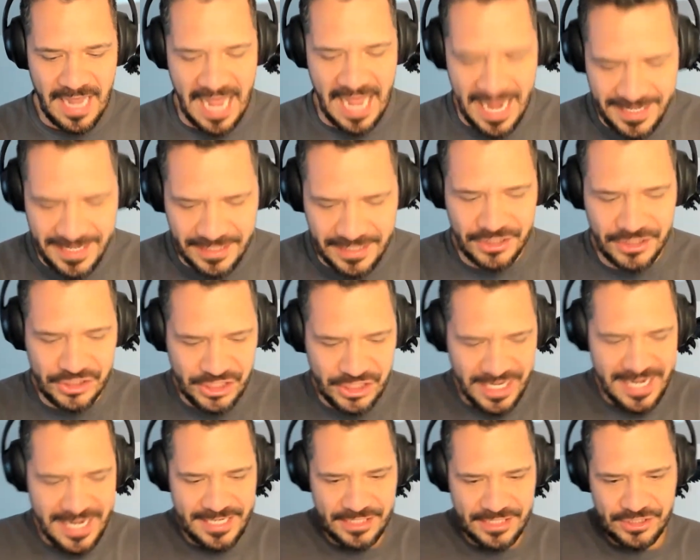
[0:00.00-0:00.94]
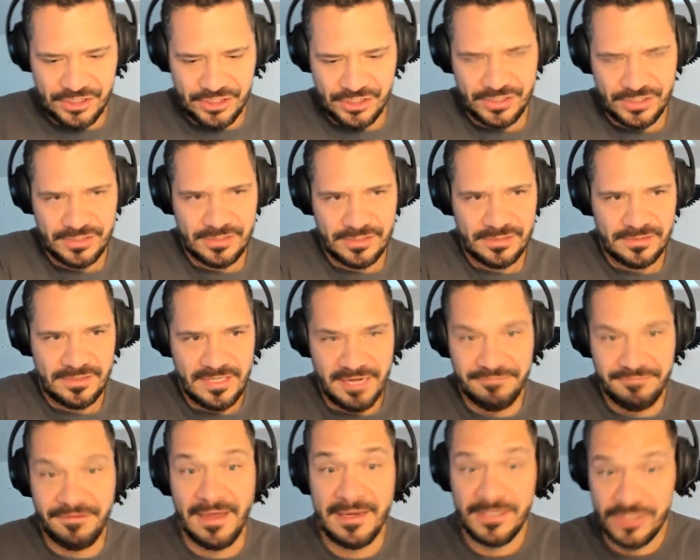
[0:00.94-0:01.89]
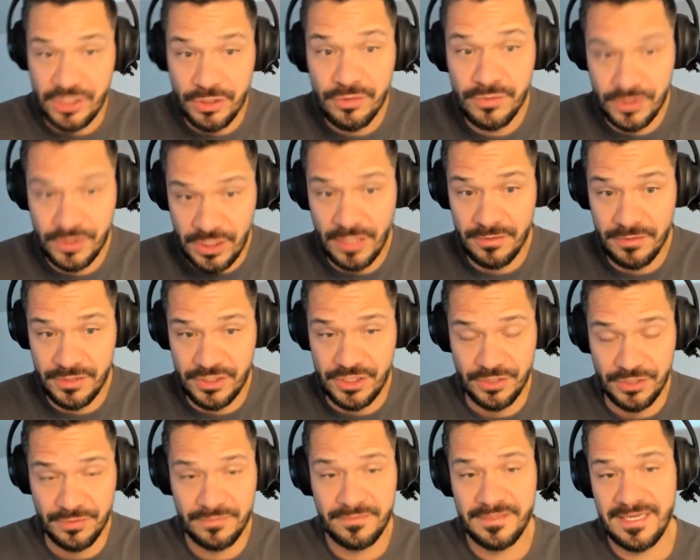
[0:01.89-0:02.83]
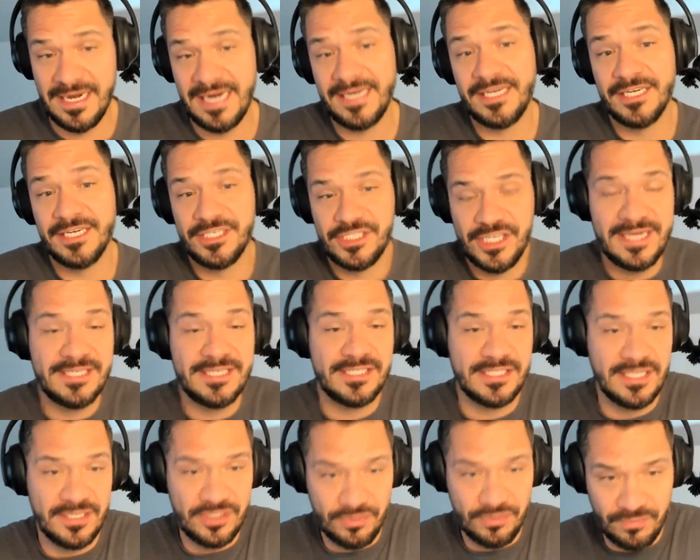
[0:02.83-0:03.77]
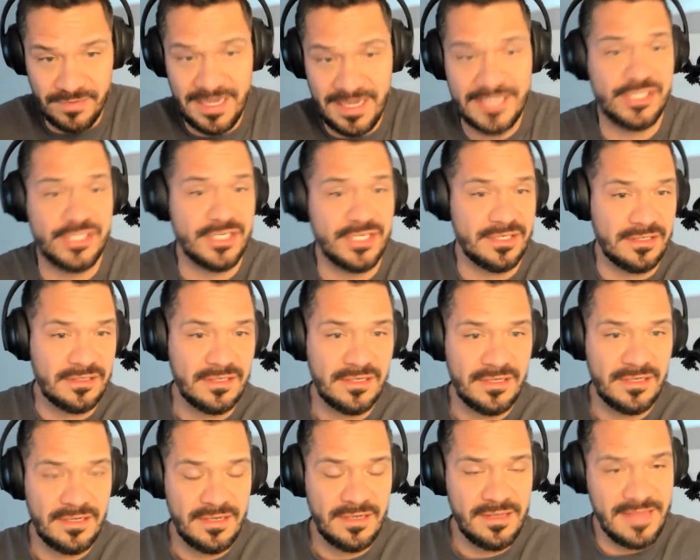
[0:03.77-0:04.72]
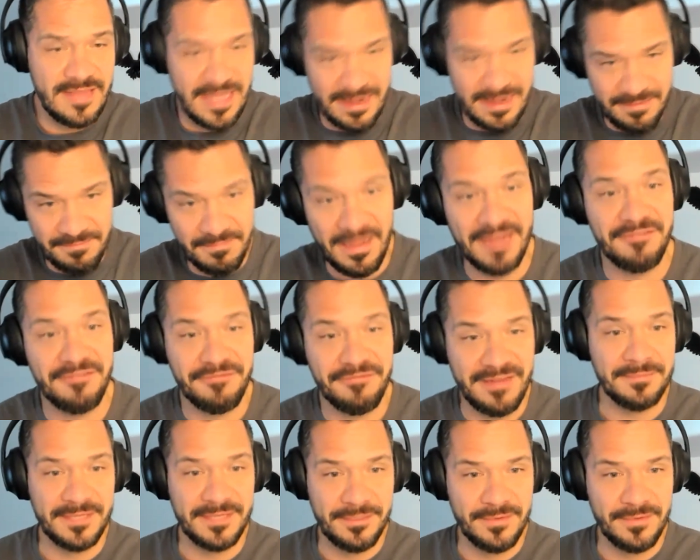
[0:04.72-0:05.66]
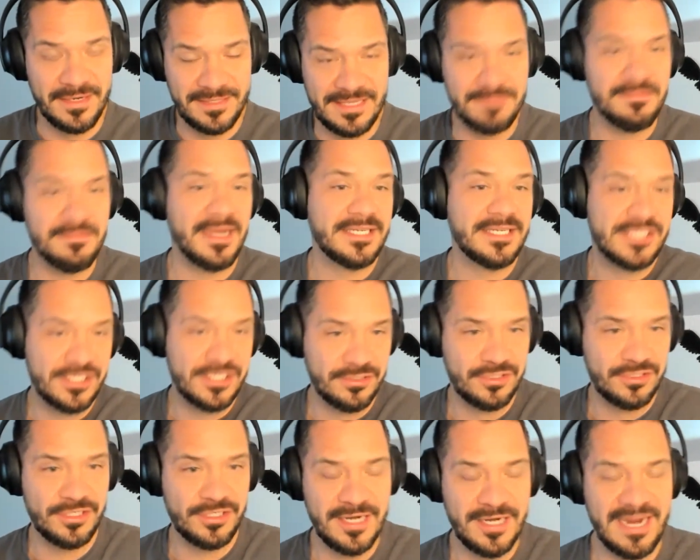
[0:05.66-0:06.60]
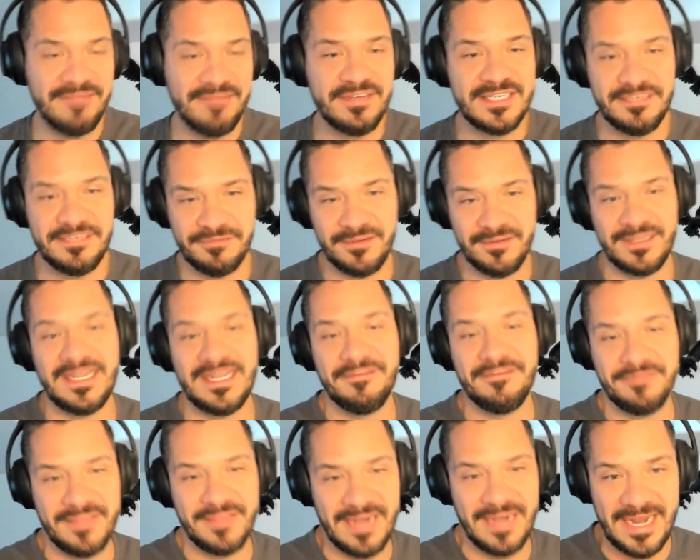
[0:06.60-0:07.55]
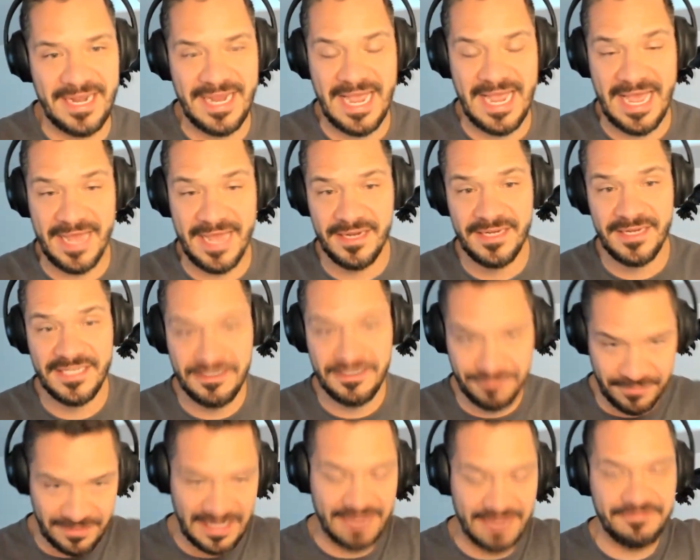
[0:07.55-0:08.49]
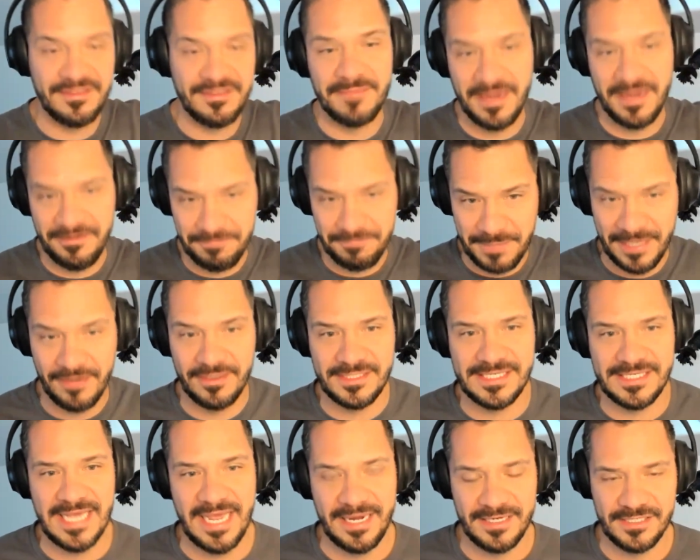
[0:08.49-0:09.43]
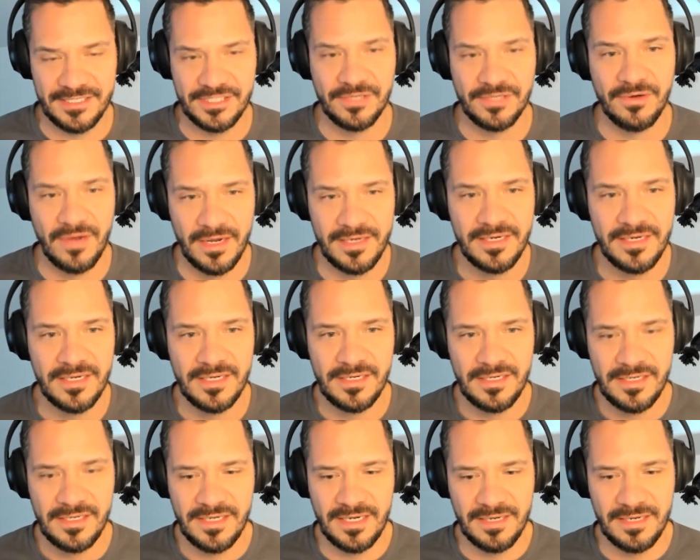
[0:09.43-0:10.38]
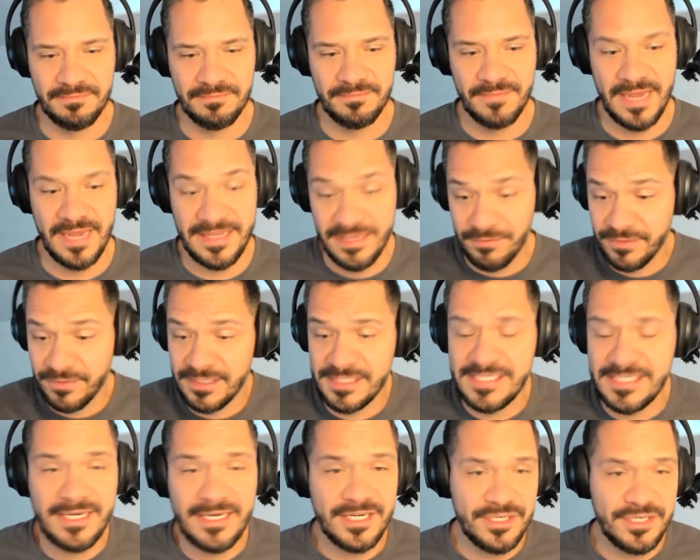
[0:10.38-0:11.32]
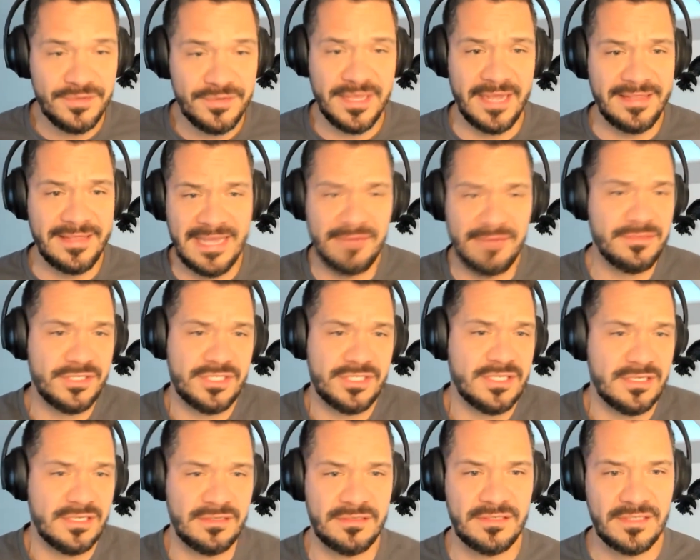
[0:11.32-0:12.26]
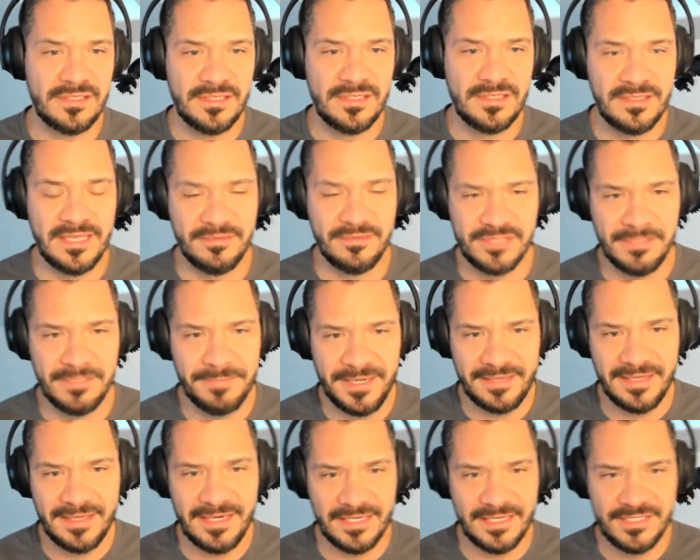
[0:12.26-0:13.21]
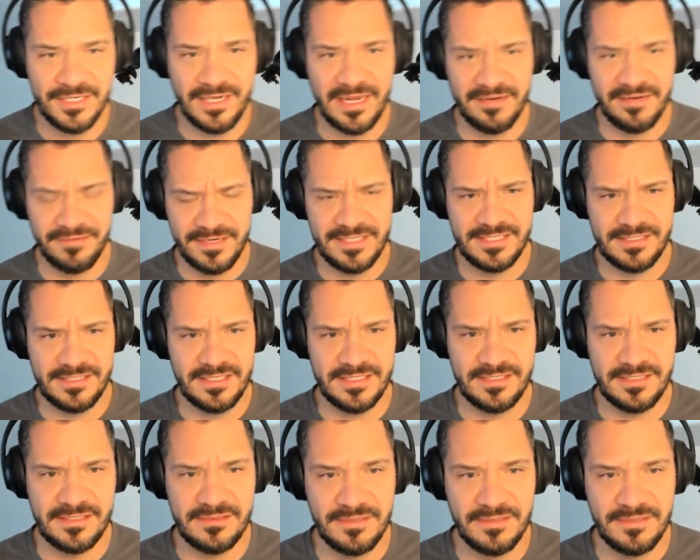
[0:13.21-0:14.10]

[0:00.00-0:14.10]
I could change, if I chose to, that I could change the direction that my family went, that my children could have a different life than I had, different life than my parents had, and so on. And that real estate could do that. That was the big thing I took out of it is